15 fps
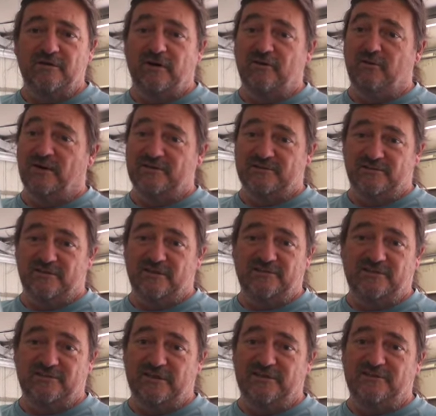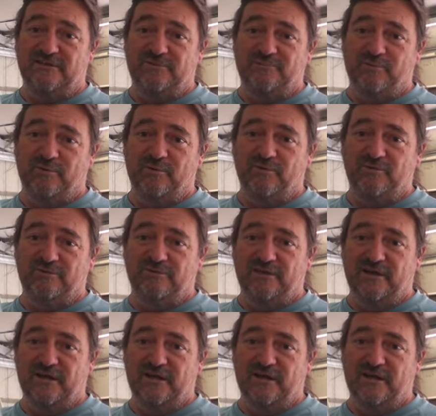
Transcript: I always like to take this board.